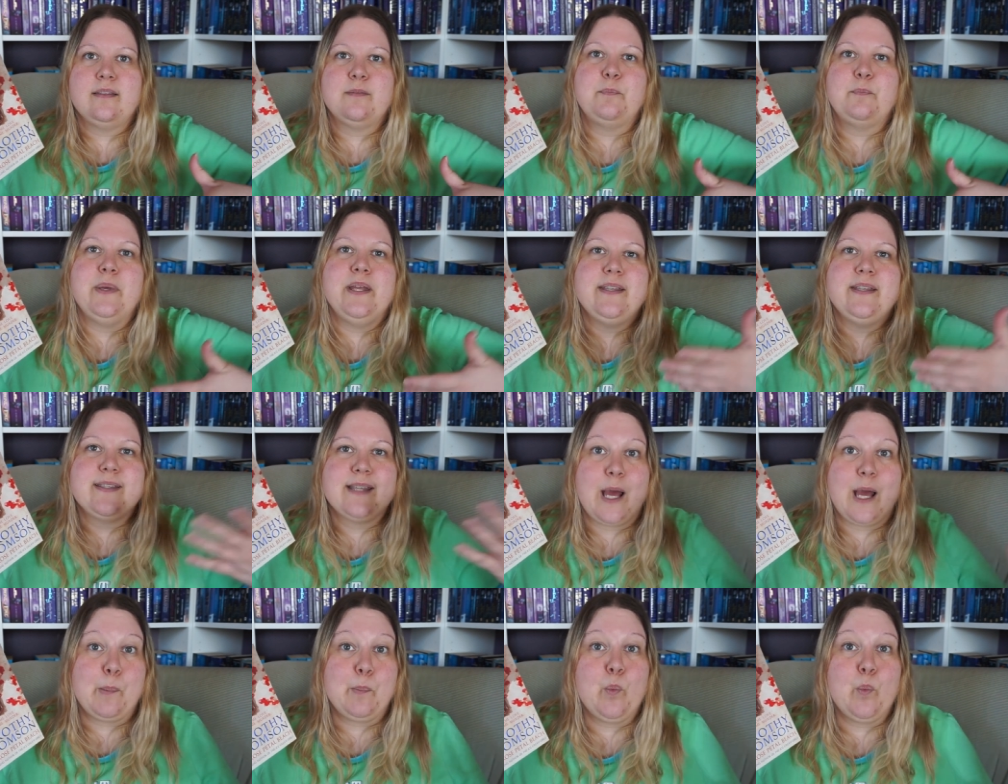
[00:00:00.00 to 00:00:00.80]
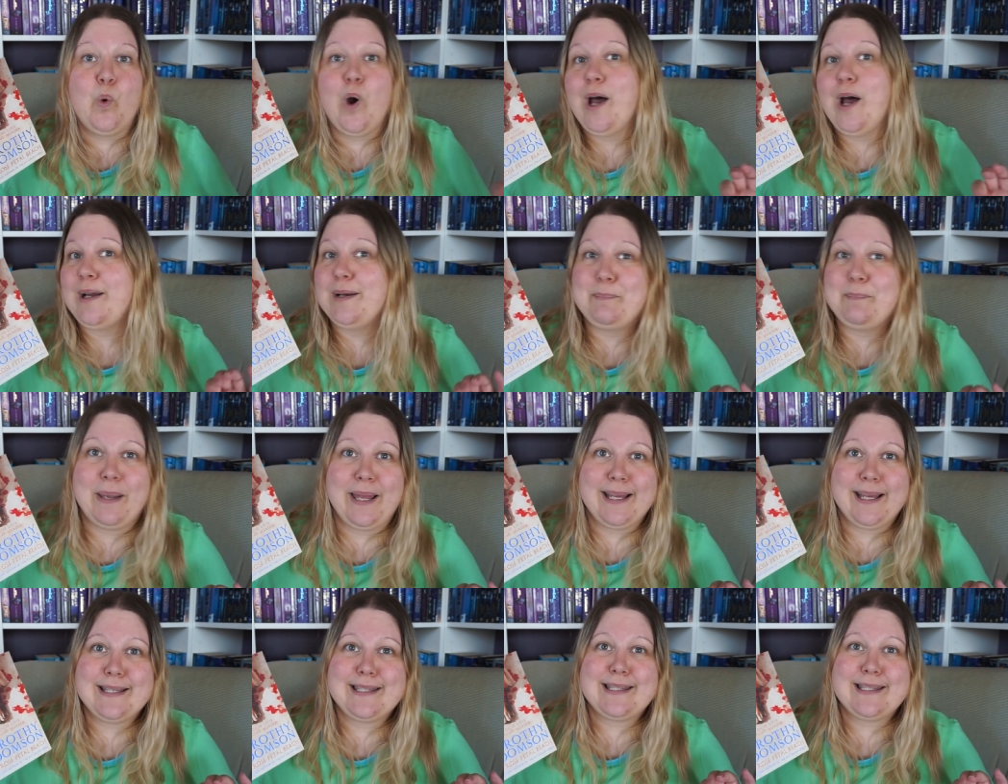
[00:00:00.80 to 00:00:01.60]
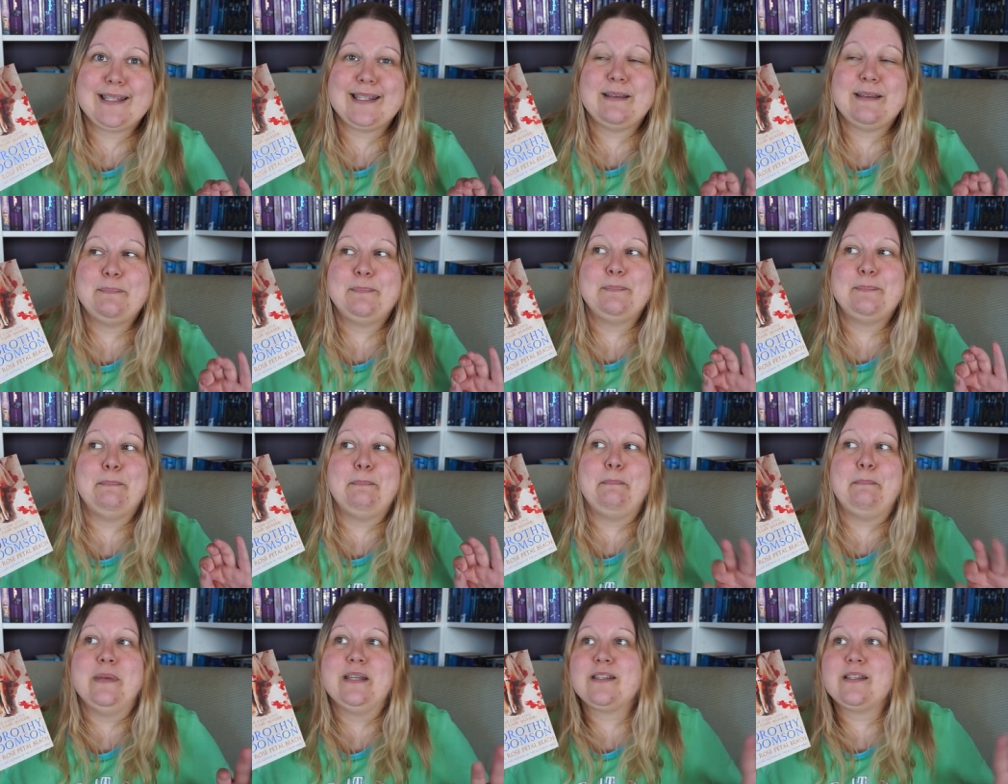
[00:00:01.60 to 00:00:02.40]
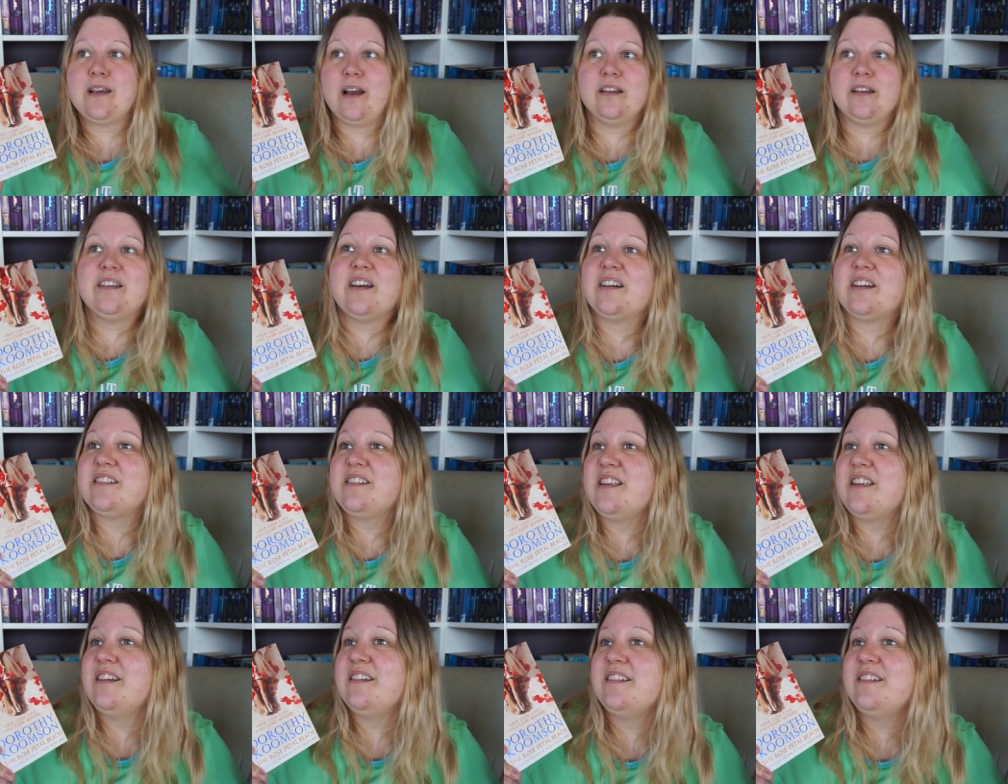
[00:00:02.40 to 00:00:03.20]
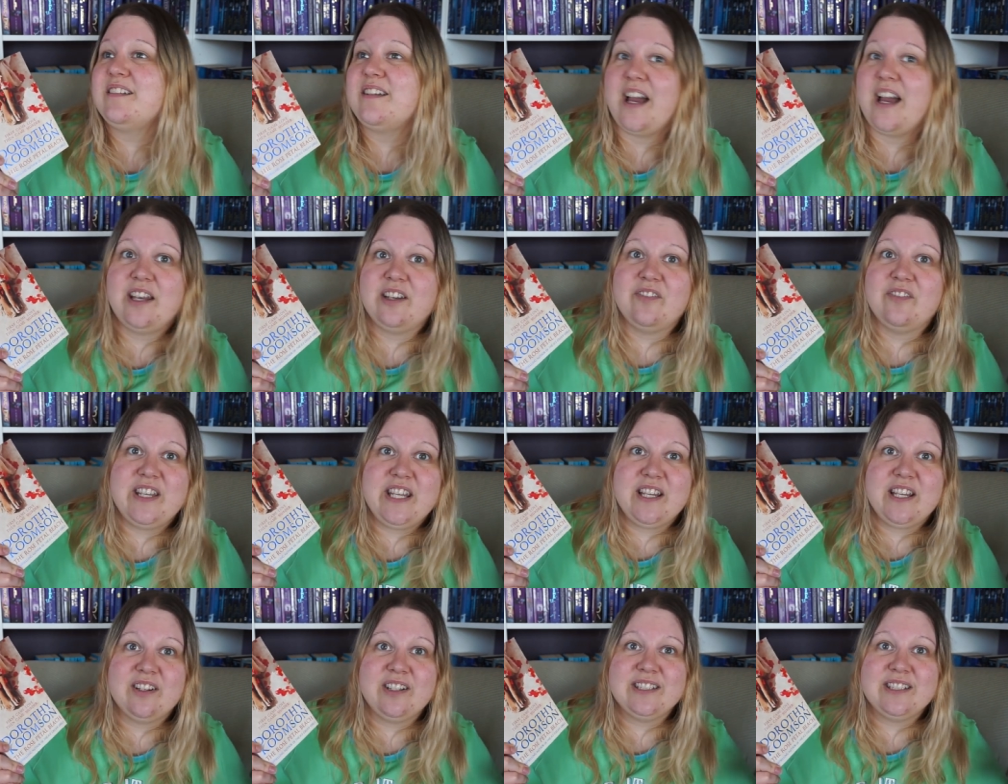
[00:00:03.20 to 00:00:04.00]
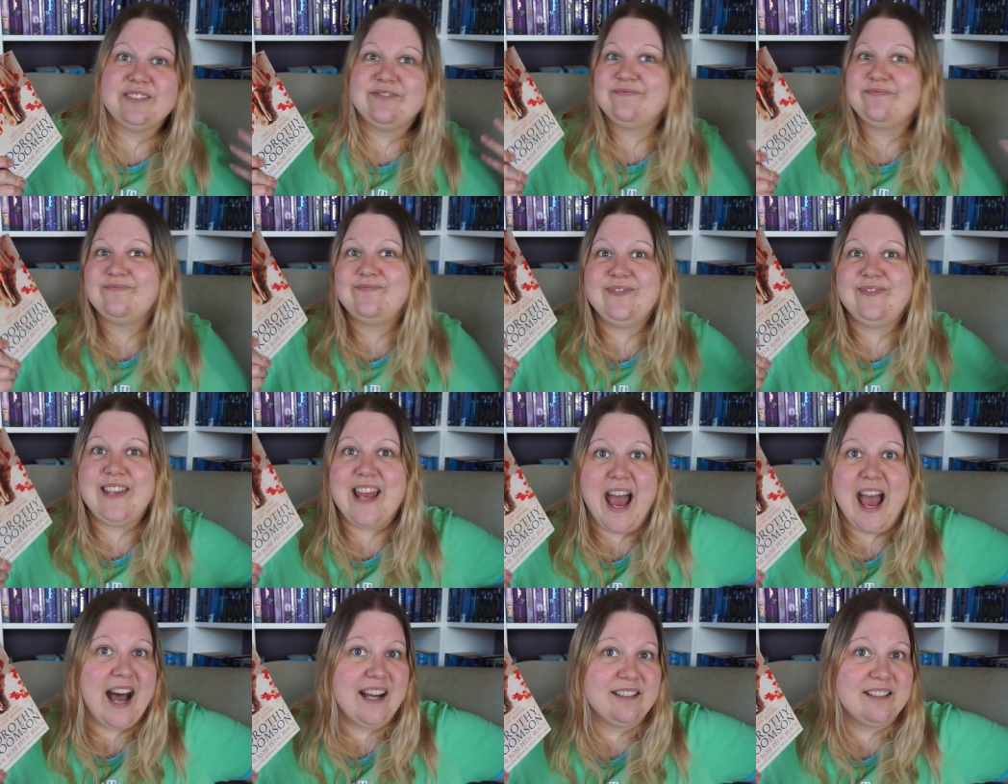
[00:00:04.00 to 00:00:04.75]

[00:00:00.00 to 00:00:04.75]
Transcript: been some workplace misconduct kind of a deal. Yeah.